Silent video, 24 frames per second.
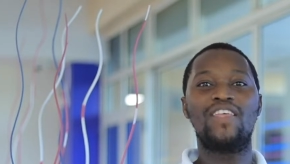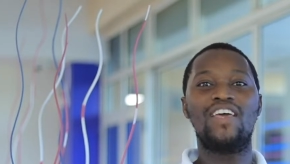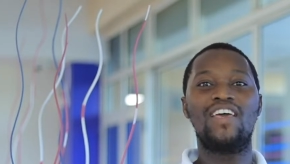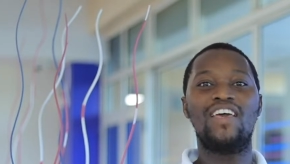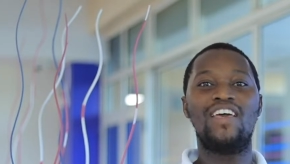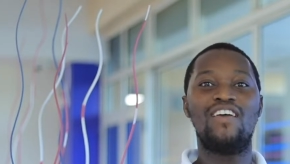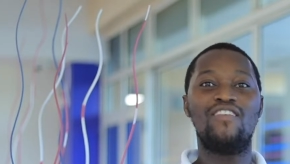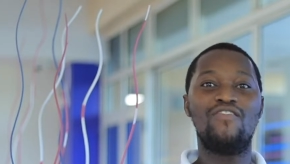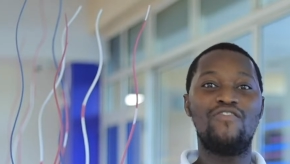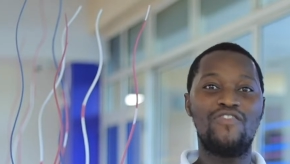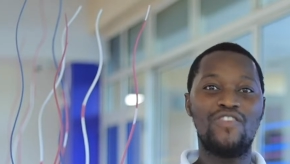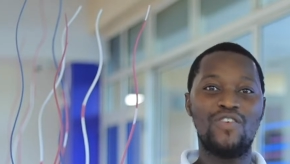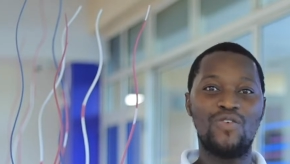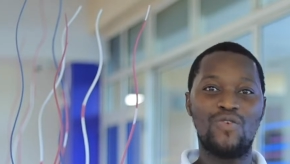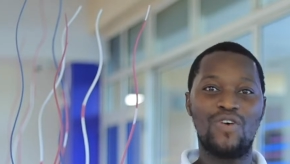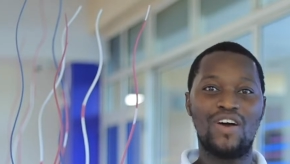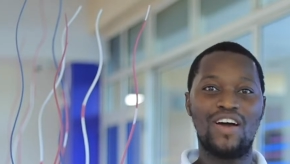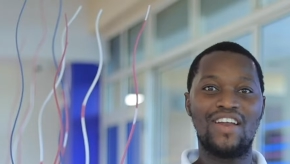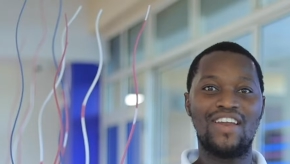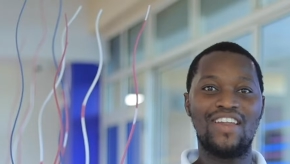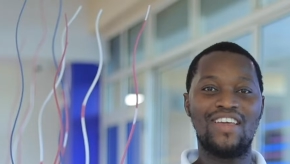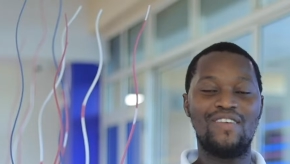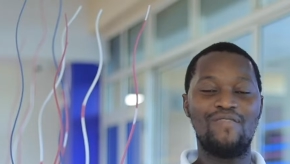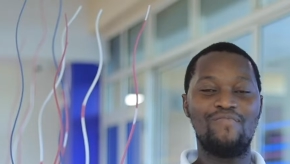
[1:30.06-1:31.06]

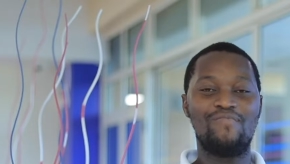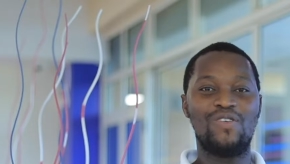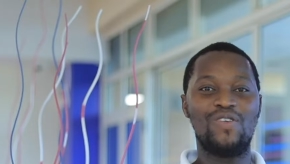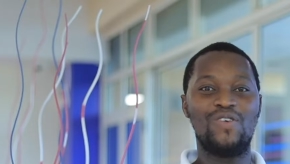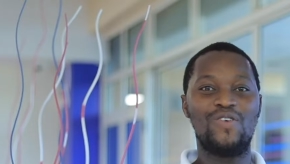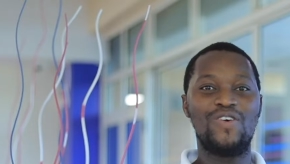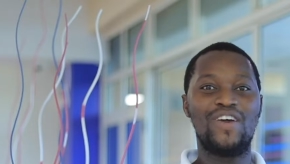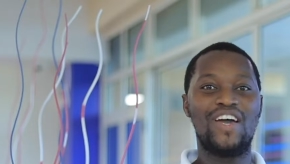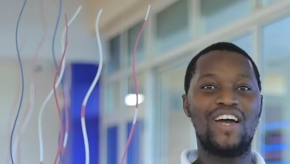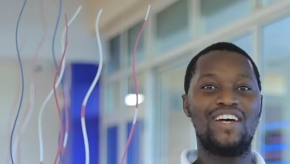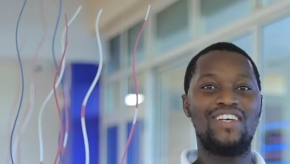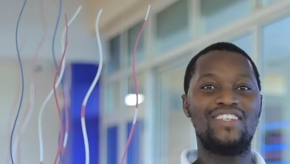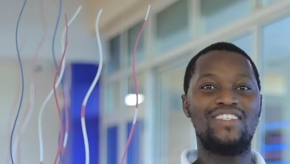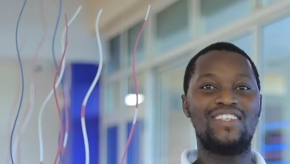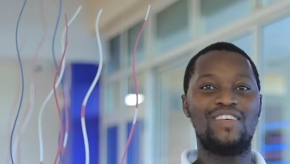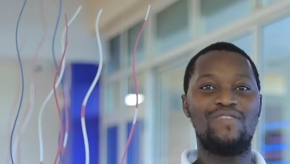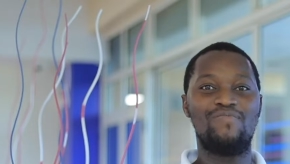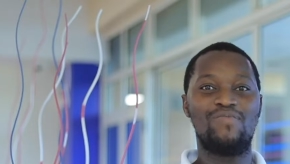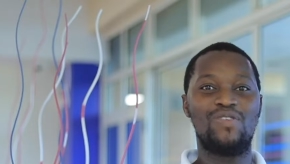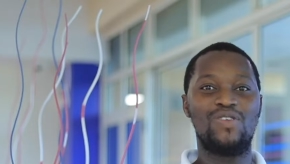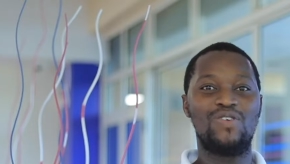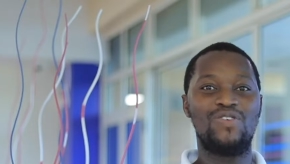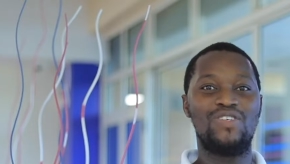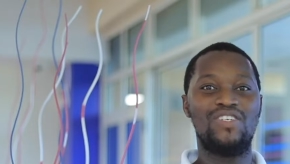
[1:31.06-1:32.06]
Everyone, employers,
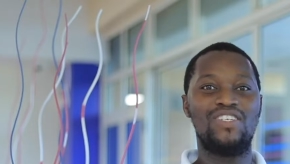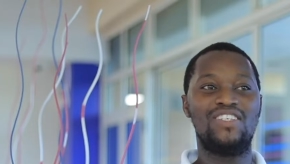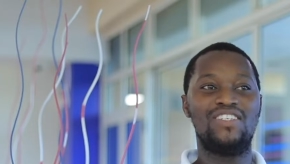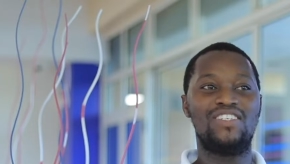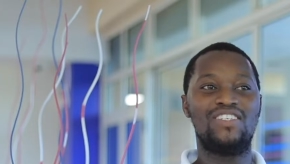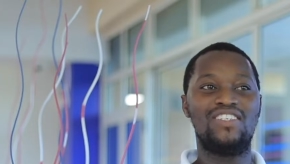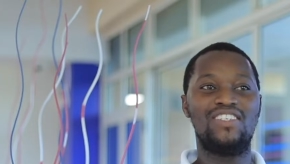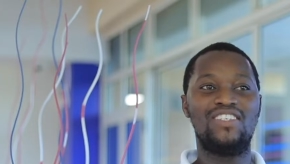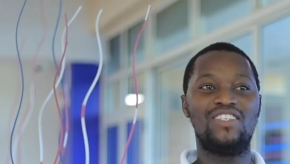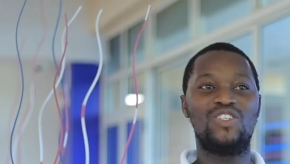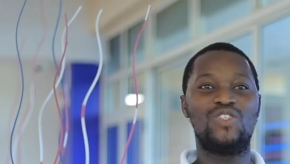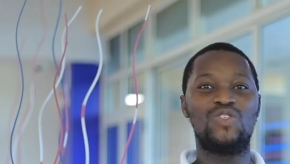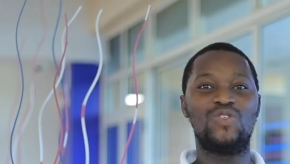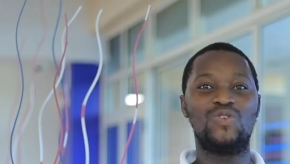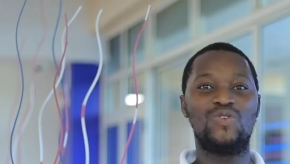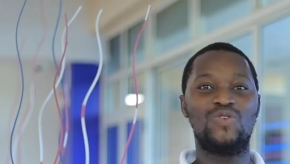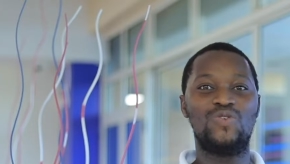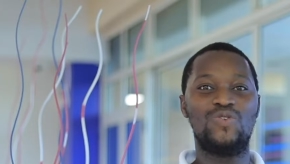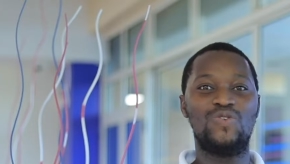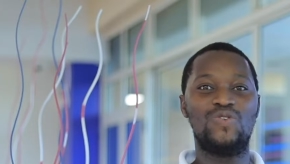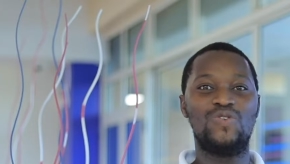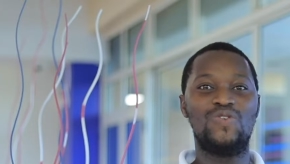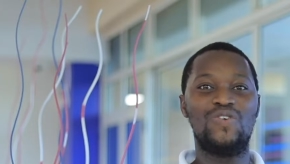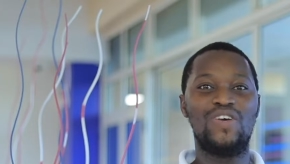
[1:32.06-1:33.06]
employees, need to
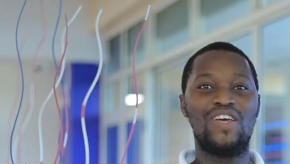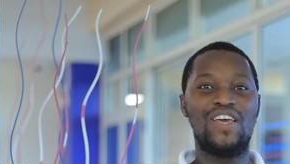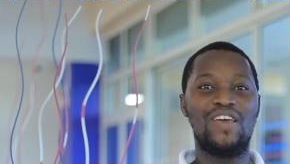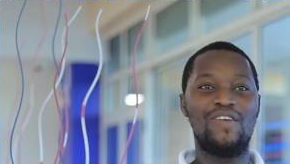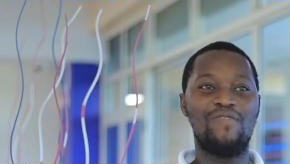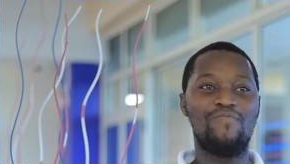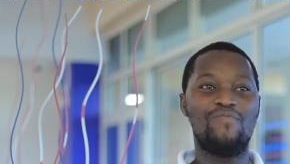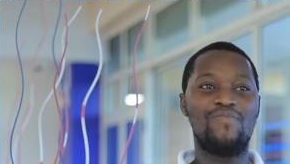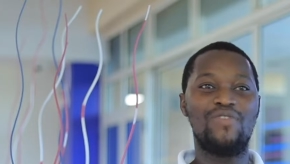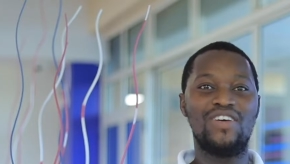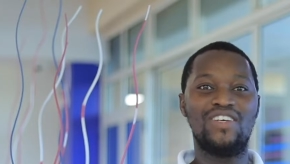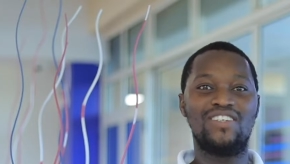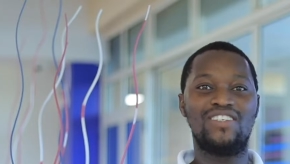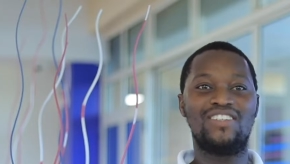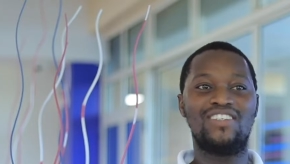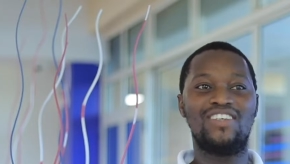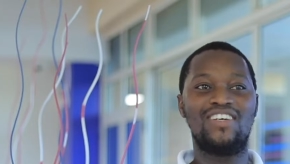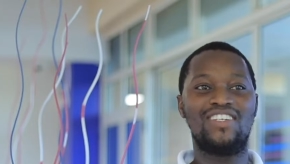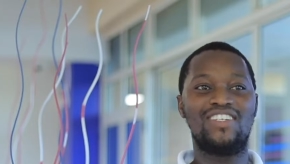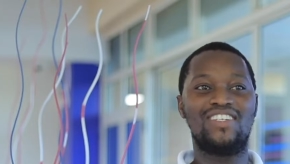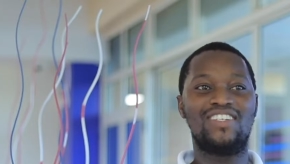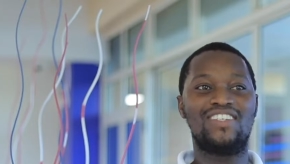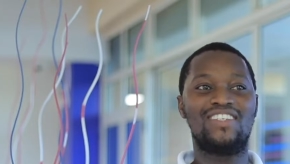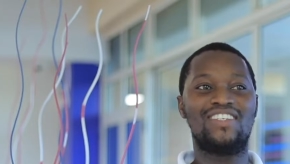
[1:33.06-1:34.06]
embrace
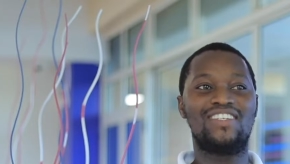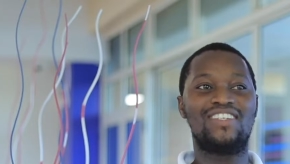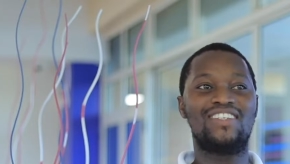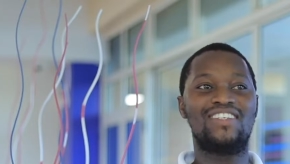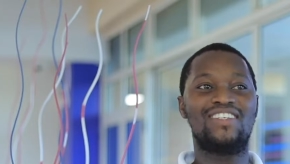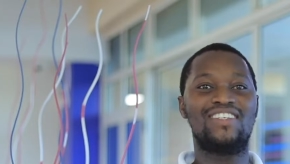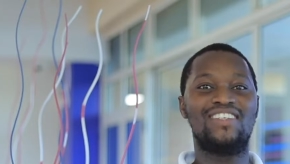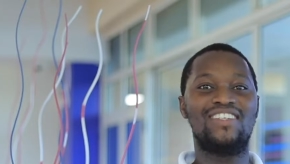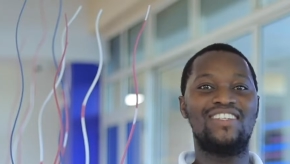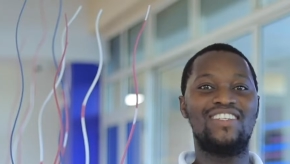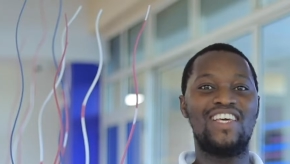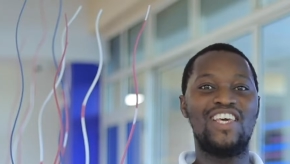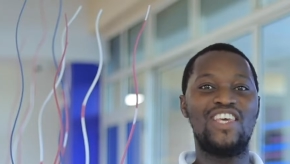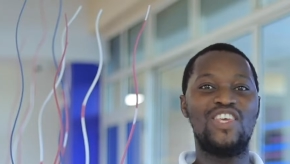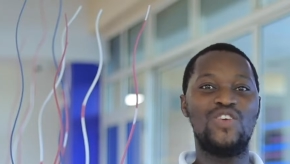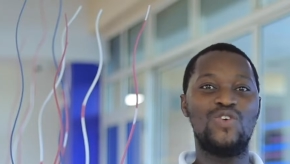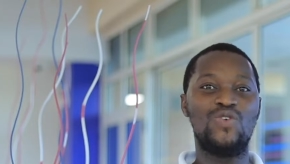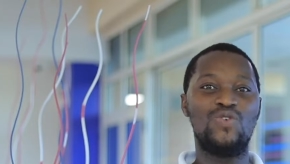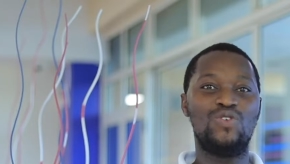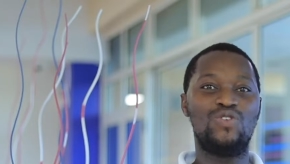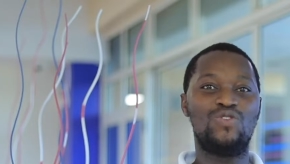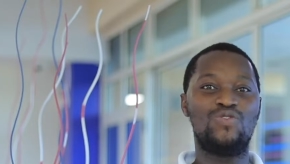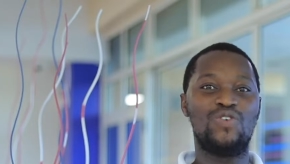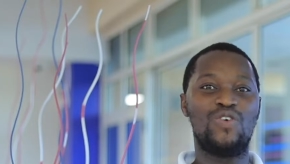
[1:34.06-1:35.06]
that the
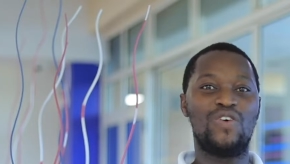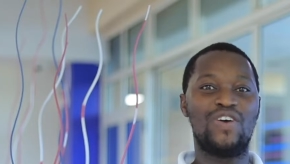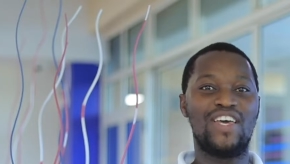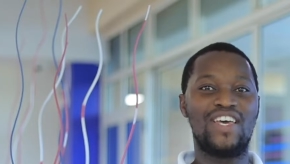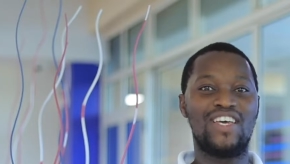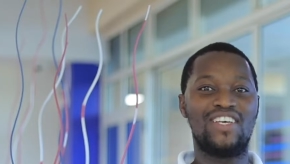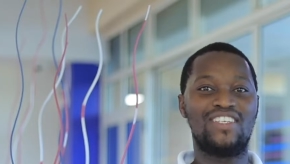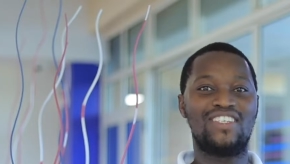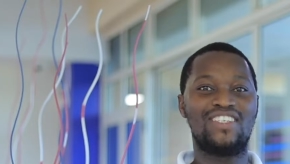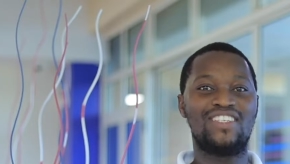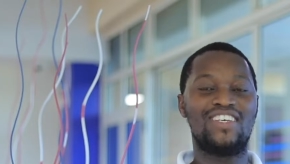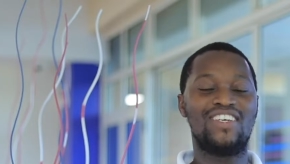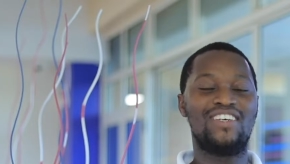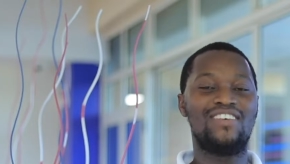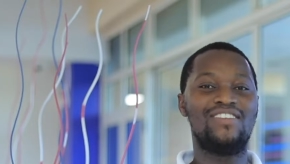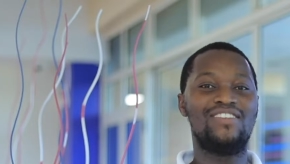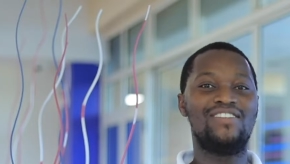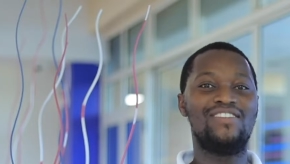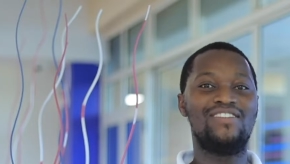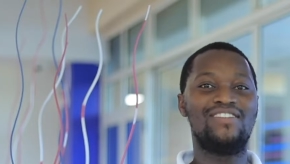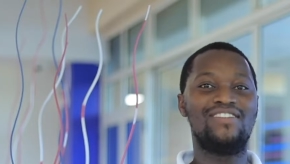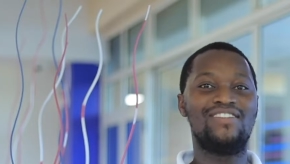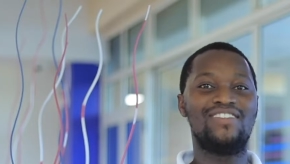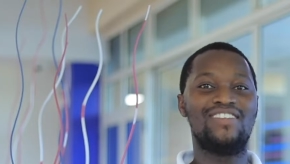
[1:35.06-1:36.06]
use for
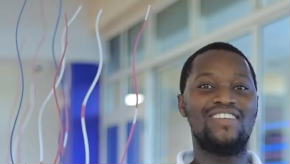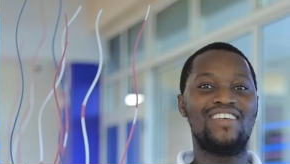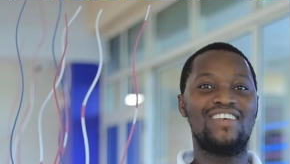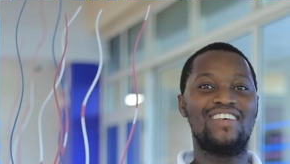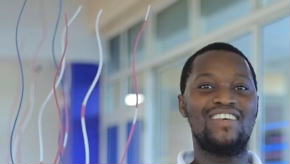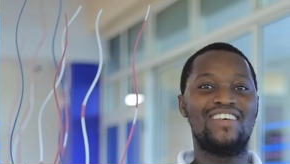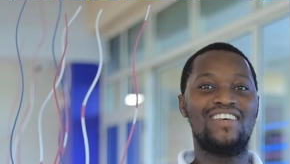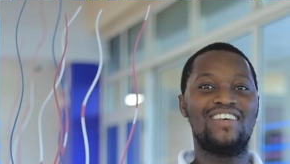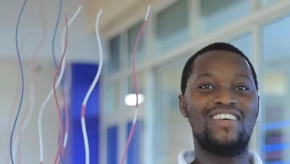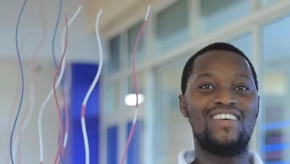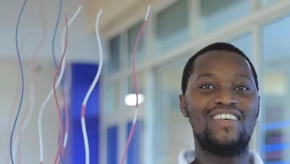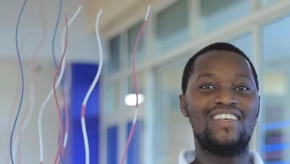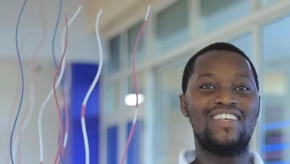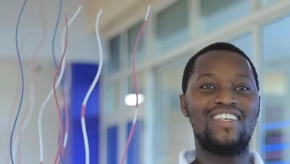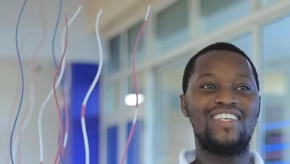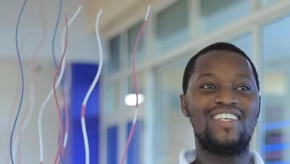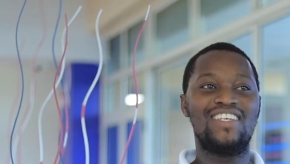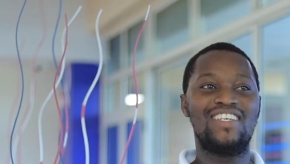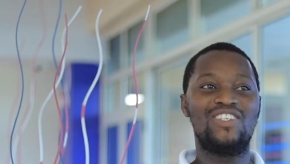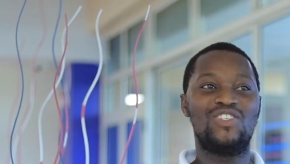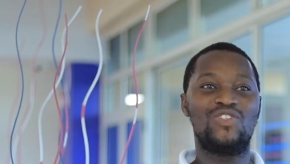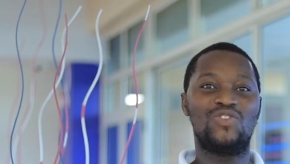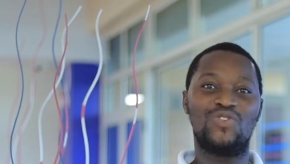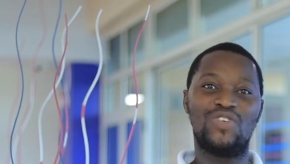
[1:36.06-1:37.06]
Excel
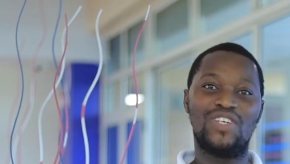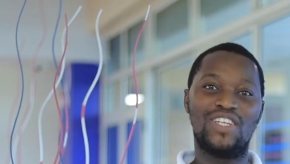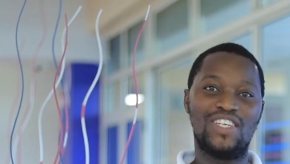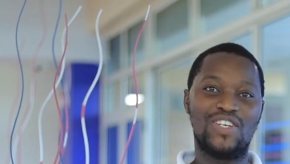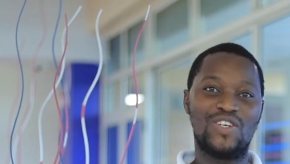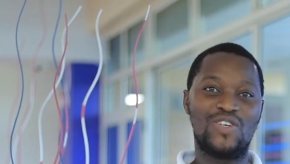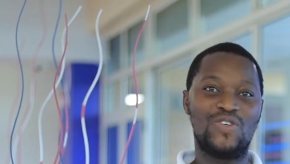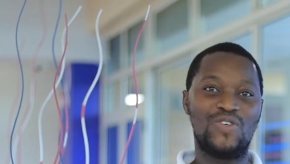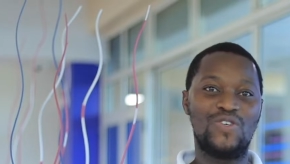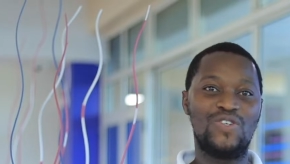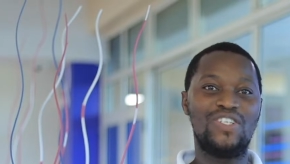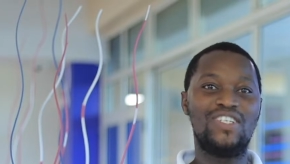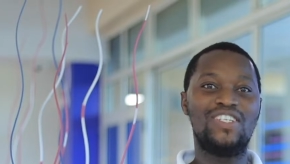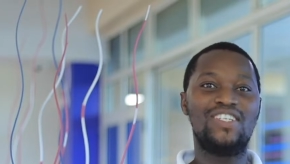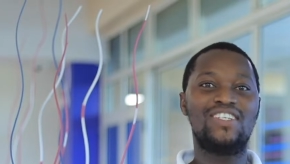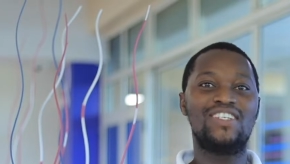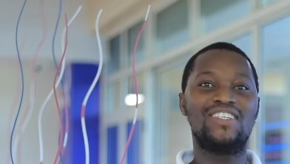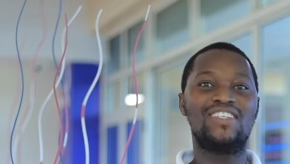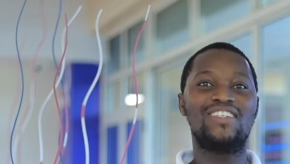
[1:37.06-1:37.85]
is really good.